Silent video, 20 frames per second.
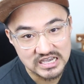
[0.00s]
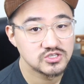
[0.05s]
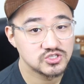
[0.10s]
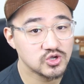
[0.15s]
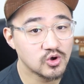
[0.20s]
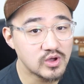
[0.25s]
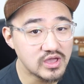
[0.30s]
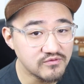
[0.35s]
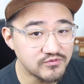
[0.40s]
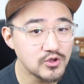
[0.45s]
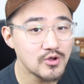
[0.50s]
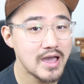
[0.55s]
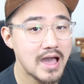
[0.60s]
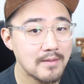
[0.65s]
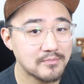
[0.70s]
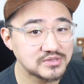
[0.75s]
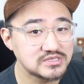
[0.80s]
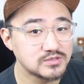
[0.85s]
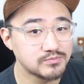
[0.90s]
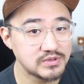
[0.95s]
So if you
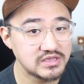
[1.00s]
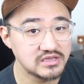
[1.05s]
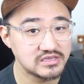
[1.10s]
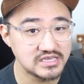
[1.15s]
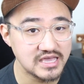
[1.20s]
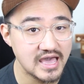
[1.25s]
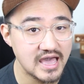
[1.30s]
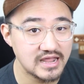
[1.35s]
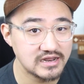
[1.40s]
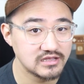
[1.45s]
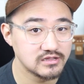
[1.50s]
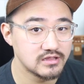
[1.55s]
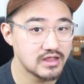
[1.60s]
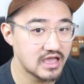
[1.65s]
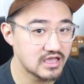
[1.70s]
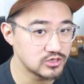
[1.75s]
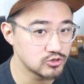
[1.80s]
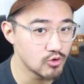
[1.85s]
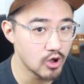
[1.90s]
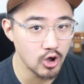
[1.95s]
happen to be a Canon
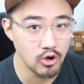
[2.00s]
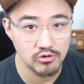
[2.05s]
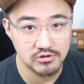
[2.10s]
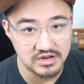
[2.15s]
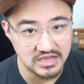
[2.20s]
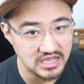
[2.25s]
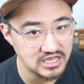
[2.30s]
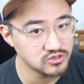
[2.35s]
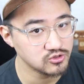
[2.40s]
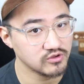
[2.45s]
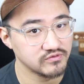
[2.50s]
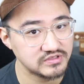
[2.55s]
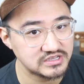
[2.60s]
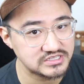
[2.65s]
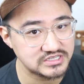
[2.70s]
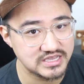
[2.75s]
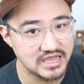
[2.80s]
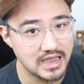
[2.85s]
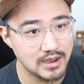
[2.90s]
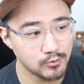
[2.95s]
and you own either of
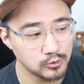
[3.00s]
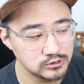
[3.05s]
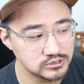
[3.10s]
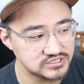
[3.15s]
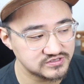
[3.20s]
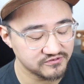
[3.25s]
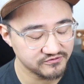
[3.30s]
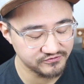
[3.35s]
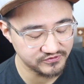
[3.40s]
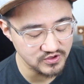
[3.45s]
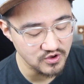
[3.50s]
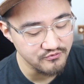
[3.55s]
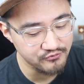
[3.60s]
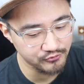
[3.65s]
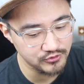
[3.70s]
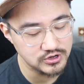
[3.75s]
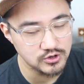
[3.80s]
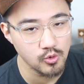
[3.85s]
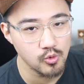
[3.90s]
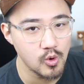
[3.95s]
these cameras, feel
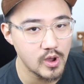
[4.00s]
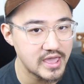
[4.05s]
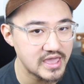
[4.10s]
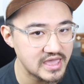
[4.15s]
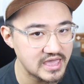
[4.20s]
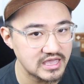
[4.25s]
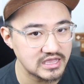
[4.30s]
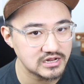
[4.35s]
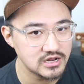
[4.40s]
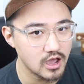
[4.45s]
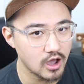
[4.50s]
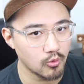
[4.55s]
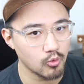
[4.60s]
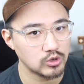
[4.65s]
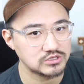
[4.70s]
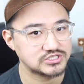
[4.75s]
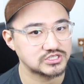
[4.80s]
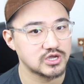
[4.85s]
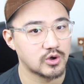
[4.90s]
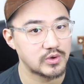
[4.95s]
free to weigh in on
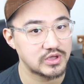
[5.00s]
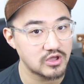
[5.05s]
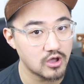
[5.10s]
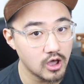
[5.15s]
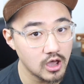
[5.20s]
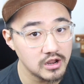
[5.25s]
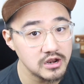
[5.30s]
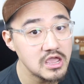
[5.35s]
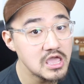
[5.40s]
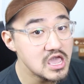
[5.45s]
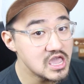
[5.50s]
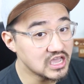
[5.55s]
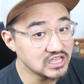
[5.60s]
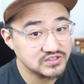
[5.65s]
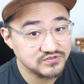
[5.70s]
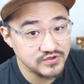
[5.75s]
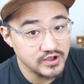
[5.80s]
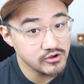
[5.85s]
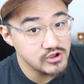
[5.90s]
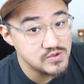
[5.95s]
what's going on.
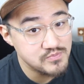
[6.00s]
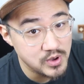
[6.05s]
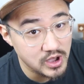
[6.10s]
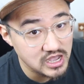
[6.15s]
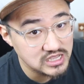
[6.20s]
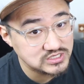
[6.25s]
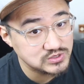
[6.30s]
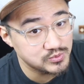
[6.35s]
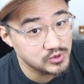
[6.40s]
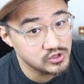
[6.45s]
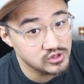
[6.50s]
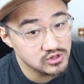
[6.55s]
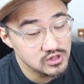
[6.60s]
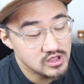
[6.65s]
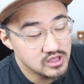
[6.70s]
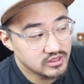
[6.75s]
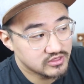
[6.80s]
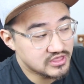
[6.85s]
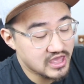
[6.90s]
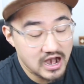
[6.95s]
It's very
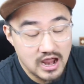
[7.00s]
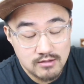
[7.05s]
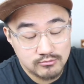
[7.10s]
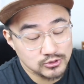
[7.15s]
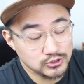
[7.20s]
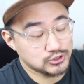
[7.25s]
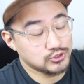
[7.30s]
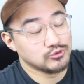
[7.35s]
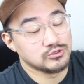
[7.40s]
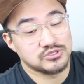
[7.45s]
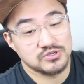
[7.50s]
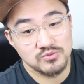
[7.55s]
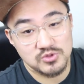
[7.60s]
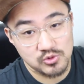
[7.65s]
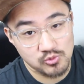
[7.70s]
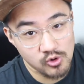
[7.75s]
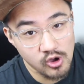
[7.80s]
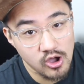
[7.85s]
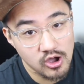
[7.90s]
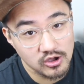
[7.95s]
possible that I'm just doing
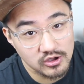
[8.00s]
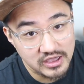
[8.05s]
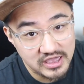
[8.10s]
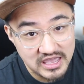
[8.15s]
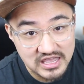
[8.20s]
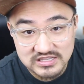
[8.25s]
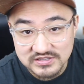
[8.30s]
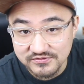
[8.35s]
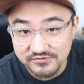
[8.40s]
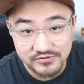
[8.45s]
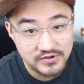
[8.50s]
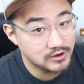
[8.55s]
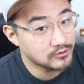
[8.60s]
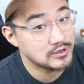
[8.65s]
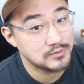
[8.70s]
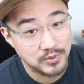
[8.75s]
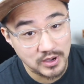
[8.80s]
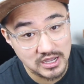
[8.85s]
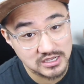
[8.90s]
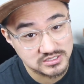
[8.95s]
something wrong. It's
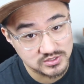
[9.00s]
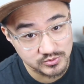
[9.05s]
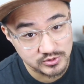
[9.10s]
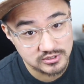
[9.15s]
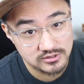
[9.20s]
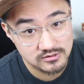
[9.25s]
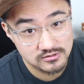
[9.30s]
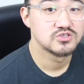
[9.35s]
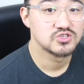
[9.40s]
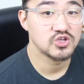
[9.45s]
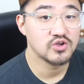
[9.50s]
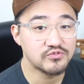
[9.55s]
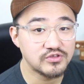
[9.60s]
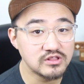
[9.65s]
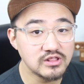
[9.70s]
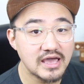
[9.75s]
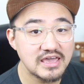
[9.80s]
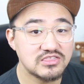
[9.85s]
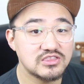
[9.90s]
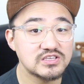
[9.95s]
very possible. So if
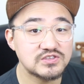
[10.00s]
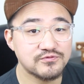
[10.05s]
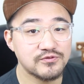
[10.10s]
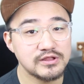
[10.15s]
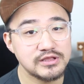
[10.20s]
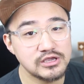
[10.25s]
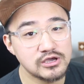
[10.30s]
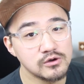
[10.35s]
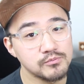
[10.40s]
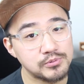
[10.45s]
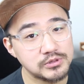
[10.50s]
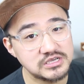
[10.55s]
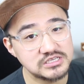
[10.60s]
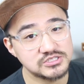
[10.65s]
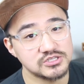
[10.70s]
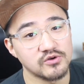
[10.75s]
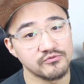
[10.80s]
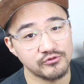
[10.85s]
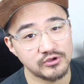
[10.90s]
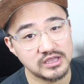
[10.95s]
you like this video,
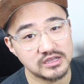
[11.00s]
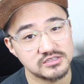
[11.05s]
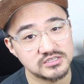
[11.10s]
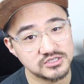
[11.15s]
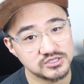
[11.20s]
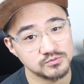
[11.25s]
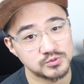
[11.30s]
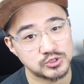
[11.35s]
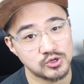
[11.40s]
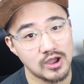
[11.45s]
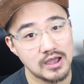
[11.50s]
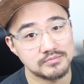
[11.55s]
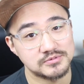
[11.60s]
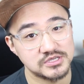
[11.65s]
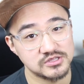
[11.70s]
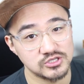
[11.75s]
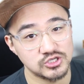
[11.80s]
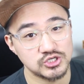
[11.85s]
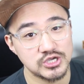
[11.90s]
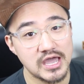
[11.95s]
please don't forget to subscribe
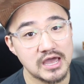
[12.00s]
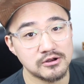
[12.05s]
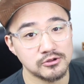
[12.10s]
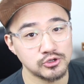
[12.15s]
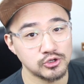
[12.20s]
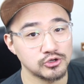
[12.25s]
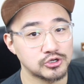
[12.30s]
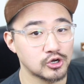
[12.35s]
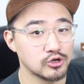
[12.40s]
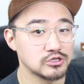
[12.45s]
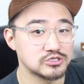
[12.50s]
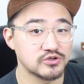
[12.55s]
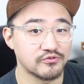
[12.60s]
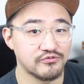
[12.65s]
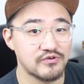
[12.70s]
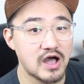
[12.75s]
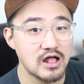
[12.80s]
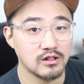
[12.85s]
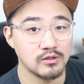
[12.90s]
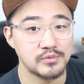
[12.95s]
to the channel. You can also
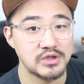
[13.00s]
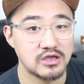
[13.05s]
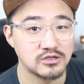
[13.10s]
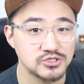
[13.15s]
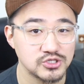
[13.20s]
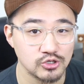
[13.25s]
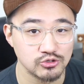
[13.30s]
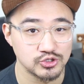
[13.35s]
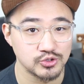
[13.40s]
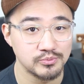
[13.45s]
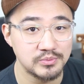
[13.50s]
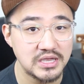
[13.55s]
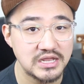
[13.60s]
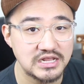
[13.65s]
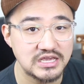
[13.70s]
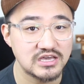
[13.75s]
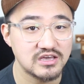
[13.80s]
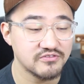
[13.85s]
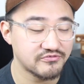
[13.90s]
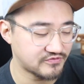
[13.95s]
follow me on social
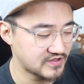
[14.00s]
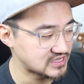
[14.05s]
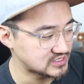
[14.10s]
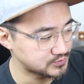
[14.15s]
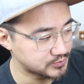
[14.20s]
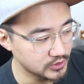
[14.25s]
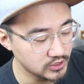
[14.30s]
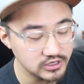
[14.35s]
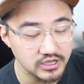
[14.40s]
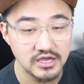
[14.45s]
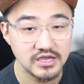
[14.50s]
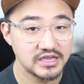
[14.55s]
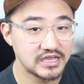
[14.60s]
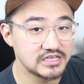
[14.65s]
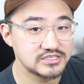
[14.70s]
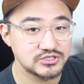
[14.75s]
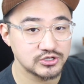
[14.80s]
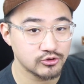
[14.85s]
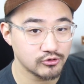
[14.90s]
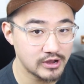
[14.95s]
media, Facebook,
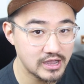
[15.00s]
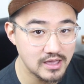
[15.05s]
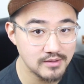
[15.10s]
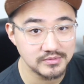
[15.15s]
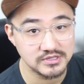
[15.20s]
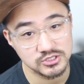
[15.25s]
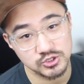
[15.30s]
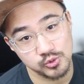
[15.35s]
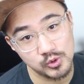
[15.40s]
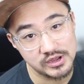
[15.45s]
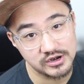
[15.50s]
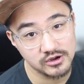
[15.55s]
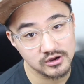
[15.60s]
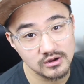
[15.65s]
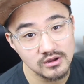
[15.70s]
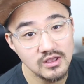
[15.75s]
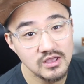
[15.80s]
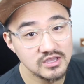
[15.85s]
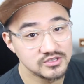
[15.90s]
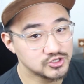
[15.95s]
Instagram, and
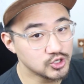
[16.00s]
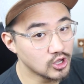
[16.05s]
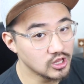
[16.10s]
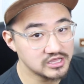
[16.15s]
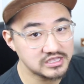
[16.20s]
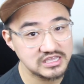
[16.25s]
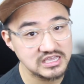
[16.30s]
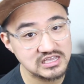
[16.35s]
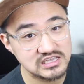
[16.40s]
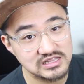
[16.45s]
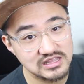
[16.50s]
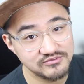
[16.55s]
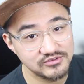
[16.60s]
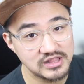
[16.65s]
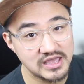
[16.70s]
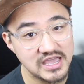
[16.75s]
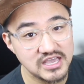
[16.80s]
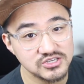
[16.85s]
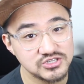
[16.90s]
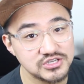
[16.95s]
Twitter. It's all at Geek
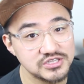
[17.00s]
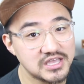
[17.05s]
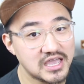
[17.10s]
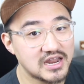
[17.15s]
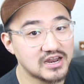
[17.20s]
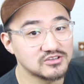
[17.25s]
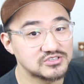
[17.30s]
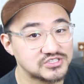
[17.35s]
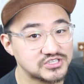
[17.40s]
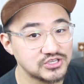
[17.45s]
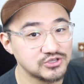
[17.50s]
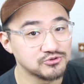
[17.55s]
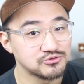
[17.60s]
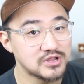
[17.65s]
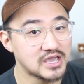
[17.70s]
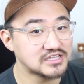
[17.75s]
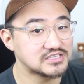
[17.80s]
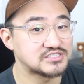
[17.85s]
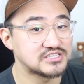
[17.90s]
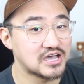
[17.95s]
Level Asian, and I'll see you
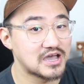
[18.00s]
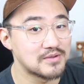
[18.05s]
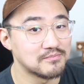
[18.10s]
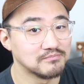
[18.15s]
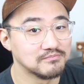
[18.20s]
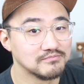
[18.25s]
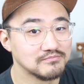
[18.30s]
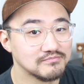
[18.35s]
next time.